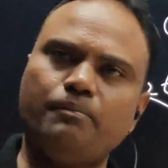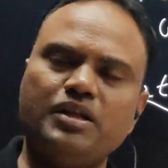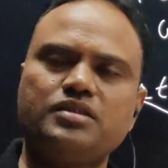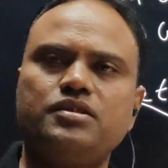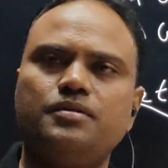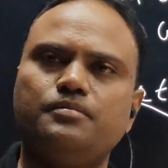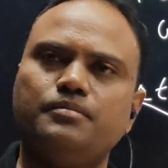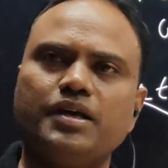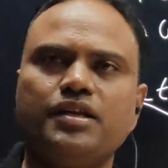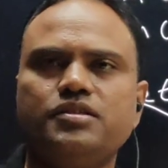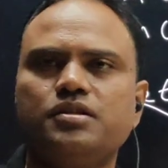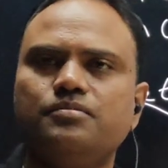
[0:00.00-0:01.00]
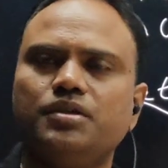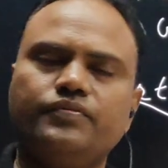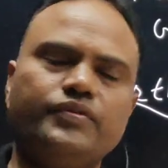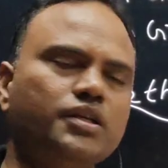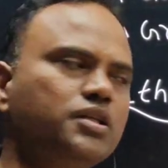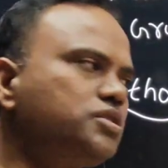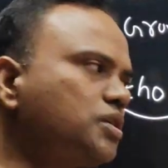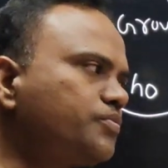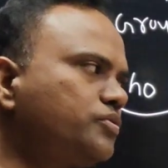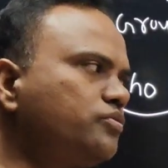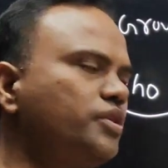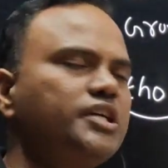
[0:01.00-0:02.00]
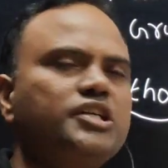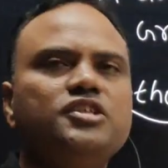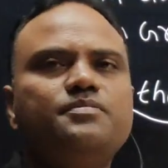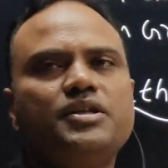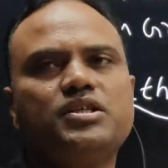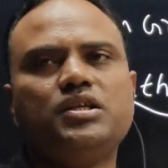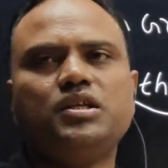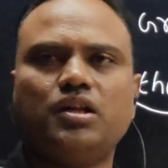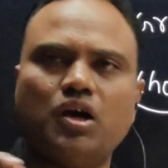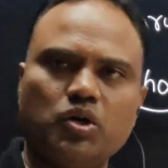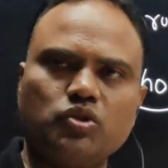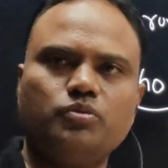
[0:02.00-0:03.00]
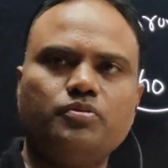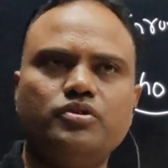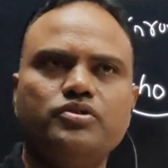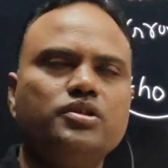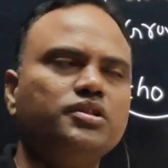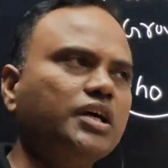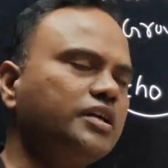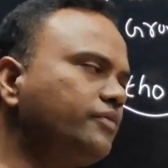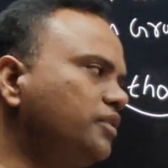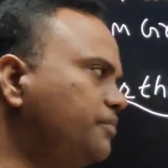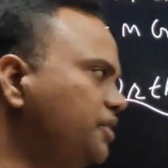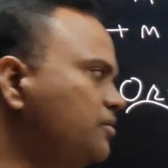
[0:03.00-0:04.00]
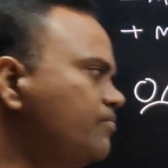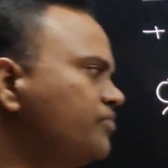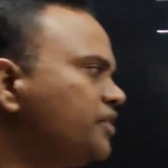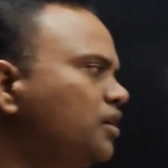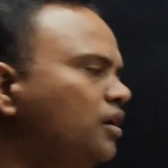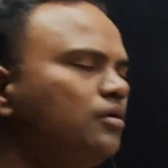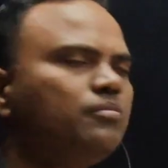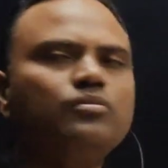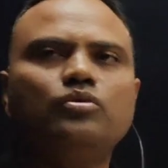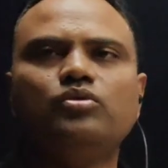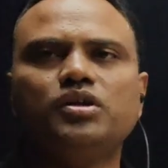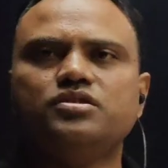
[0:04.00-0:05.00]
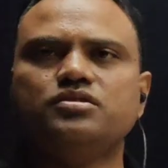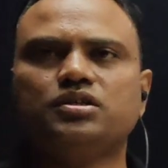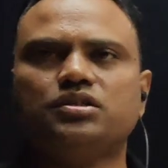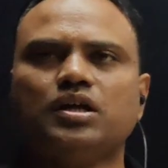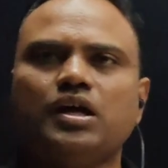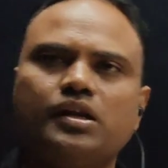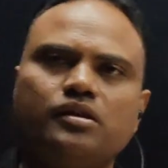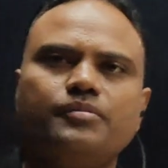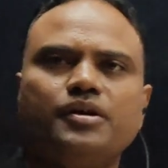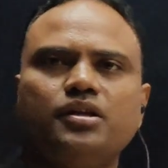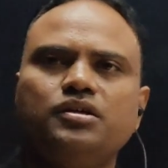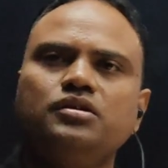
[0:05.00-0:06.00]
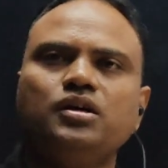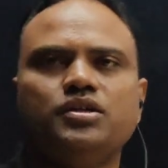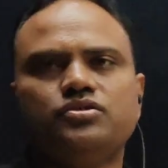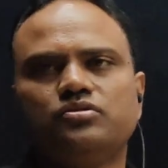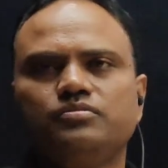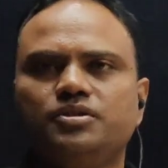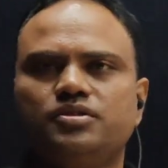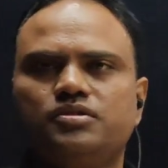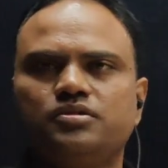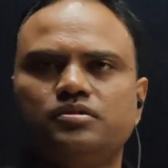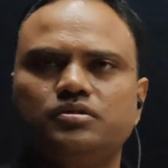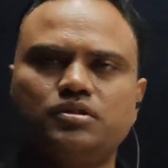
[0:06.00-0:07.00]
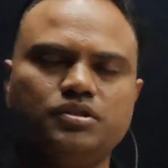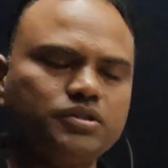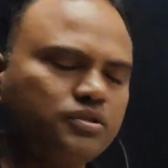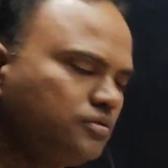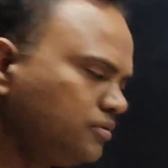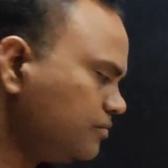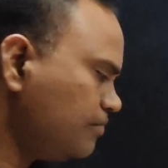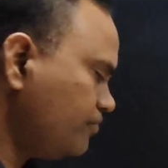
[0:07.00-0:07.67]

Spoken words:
plus M, minus M, if any substituent is present in ortho position, that will be more acidic than remaining isomers. Clear?